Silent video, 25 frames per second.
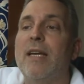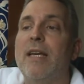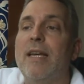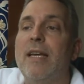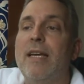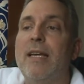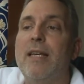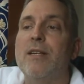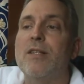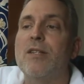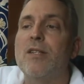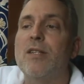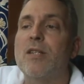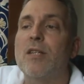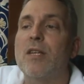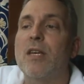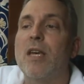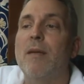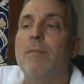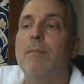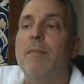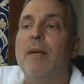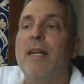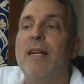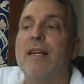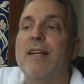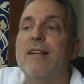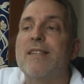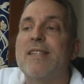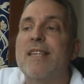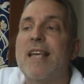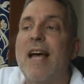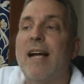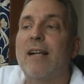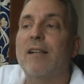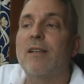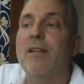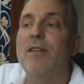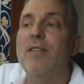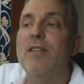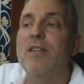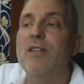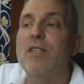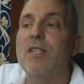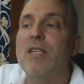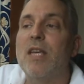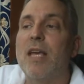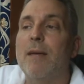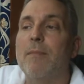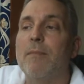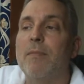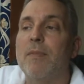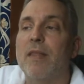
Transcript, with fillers: Ease can mean exactly the same